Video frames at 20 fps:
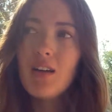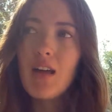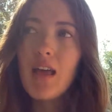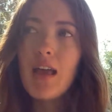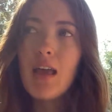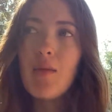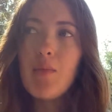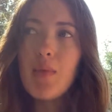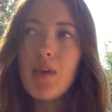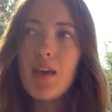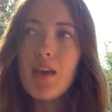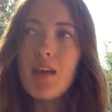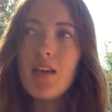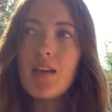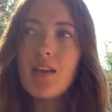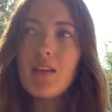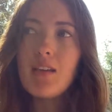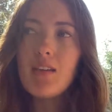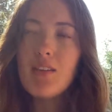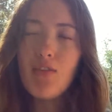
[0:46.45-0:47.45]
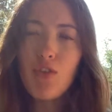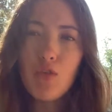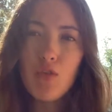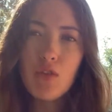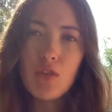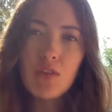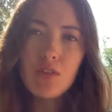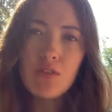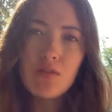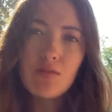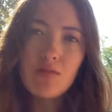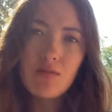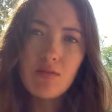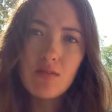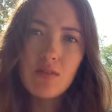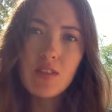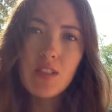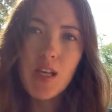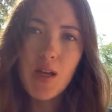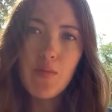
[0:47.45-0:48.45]
can be a difficult
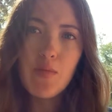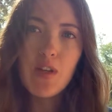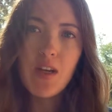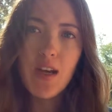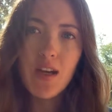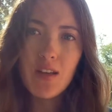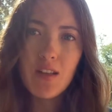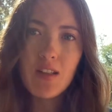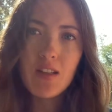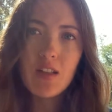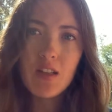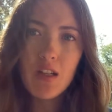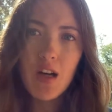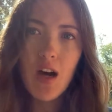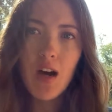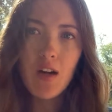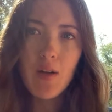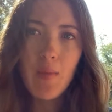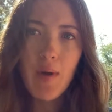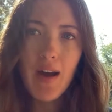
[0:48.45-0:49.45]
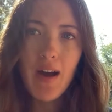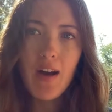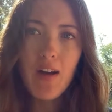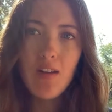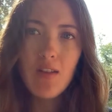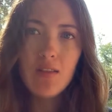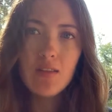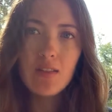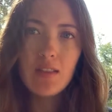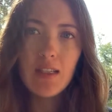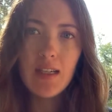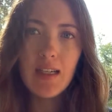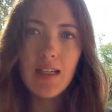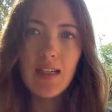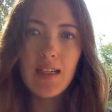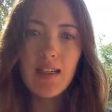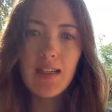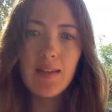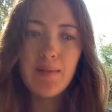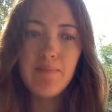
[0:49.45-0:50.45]
subject to talk about.
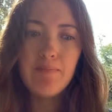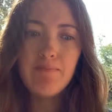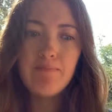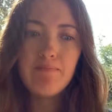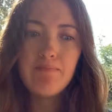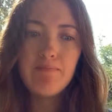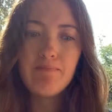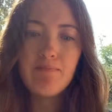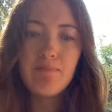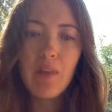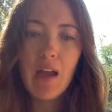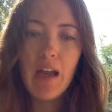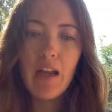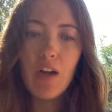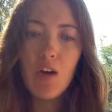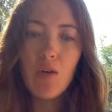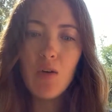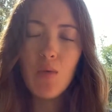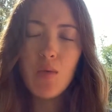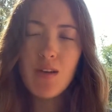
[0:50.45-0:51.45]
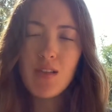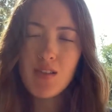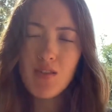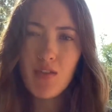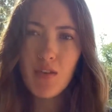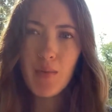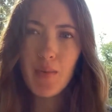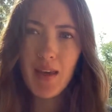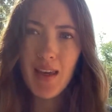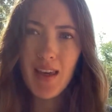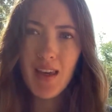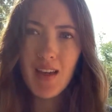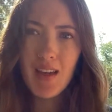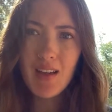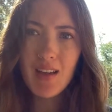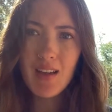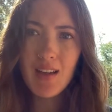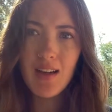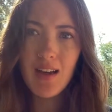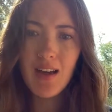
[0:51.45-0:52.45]
I know it was for me
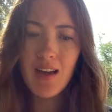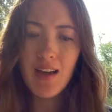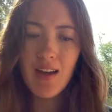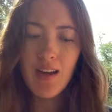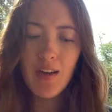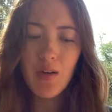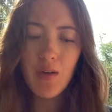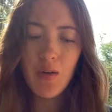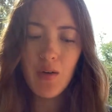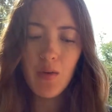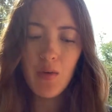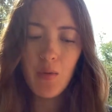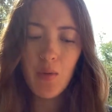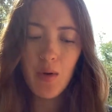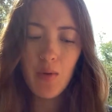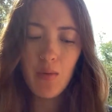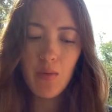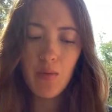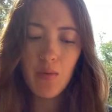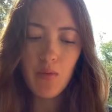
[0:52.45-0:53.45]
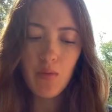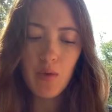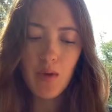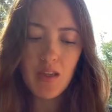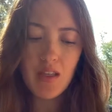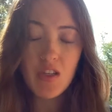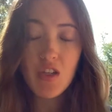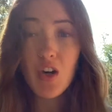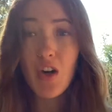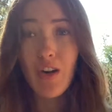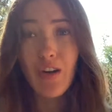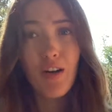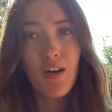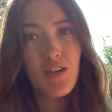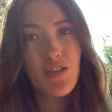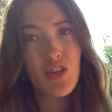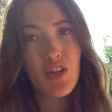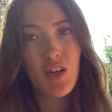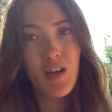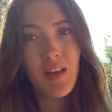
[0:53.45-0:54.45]
when we started our
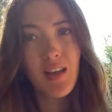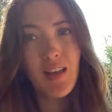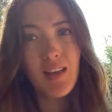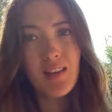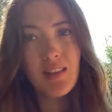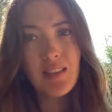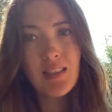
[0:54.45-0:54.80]
journey.